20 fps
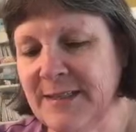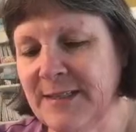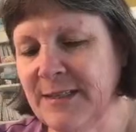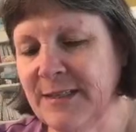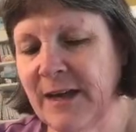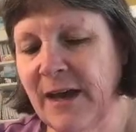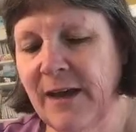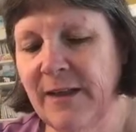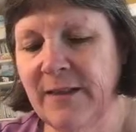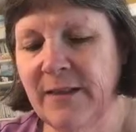It's
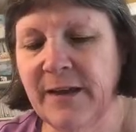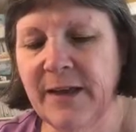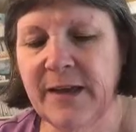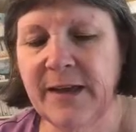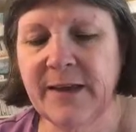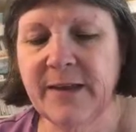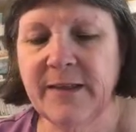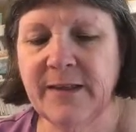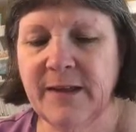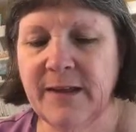got
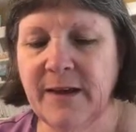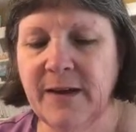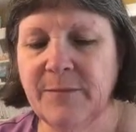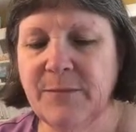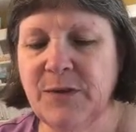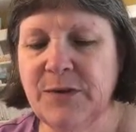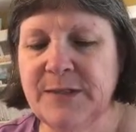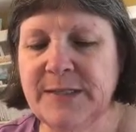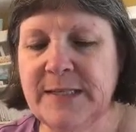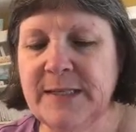like, I'm
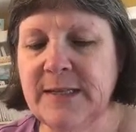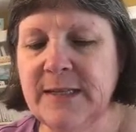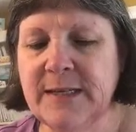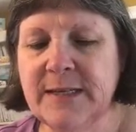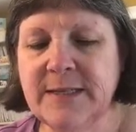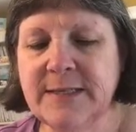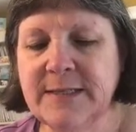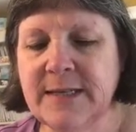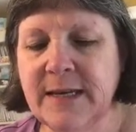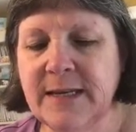using
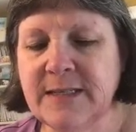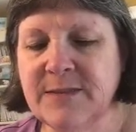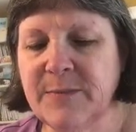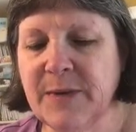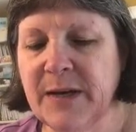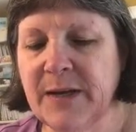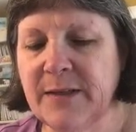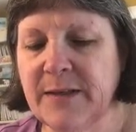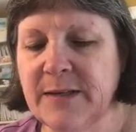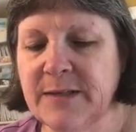this as
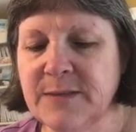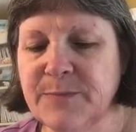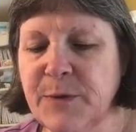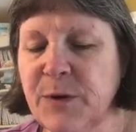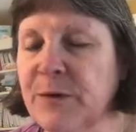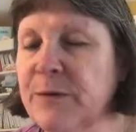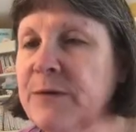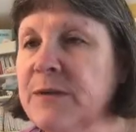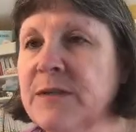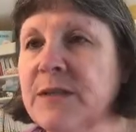this
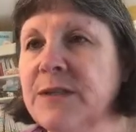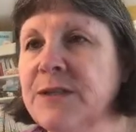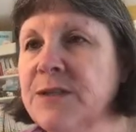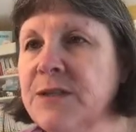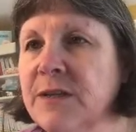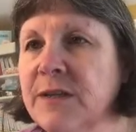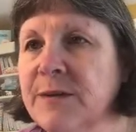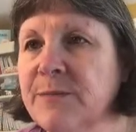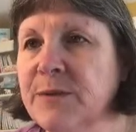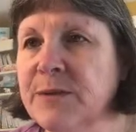postage
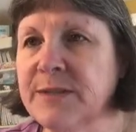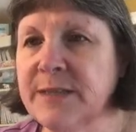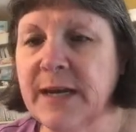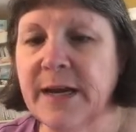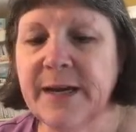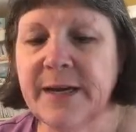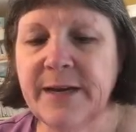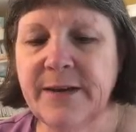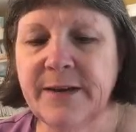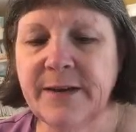label
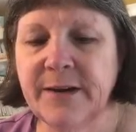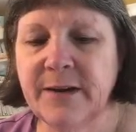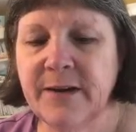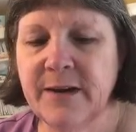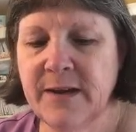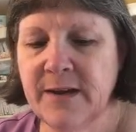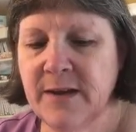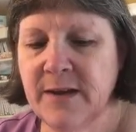die here